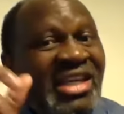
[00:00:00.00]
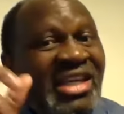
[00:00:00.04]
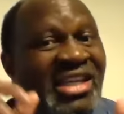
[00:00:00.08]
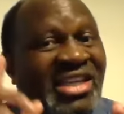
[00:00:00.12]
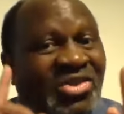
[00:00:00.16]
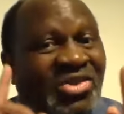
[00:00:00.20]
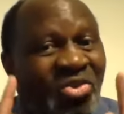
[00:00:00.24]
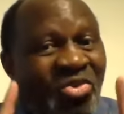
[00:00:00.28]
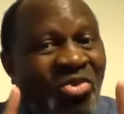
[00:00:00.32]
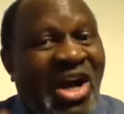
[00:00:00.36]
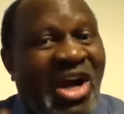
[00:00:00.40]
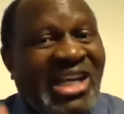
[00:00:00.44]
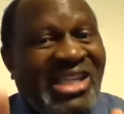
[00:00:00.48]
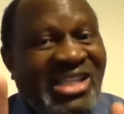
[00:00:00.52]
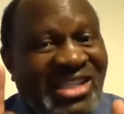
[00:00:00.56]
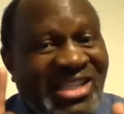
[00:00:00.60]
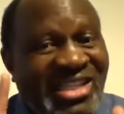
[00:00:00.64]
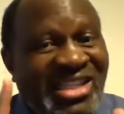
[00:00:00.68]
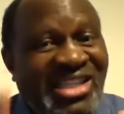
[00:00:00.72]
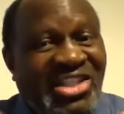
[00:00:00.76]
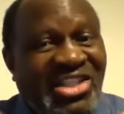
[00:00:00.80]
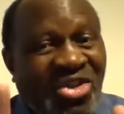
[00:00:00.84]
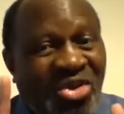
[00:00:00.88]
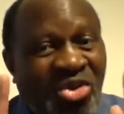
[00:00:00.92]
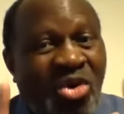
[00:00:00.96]
is what
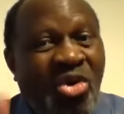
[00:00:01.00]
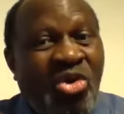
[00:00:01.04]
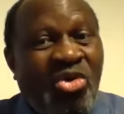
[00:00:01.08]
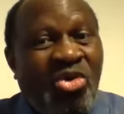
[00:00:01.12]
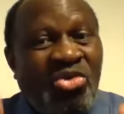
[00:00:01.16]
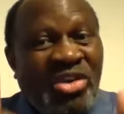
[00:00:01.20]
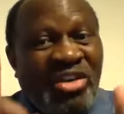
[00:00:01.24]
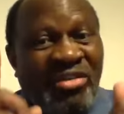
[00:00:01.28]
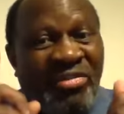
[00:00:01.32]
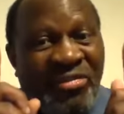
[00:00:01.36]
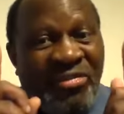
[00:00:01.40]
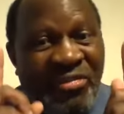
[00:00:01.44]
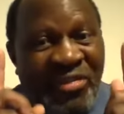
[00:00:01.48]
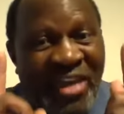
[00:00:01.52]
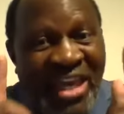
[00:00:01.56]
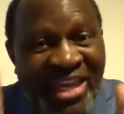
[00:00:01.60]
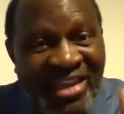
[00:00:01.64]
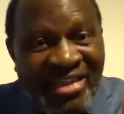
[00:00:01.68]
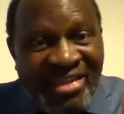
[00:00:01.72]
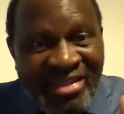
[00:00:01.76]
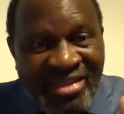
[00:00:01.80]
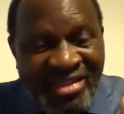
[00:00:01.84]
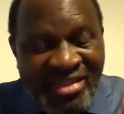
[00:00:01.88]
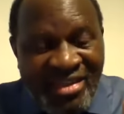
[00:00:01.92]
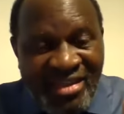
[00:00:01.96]
is called
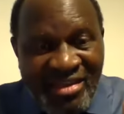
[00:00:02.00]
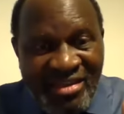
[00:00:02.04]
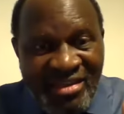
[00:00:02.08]
faith.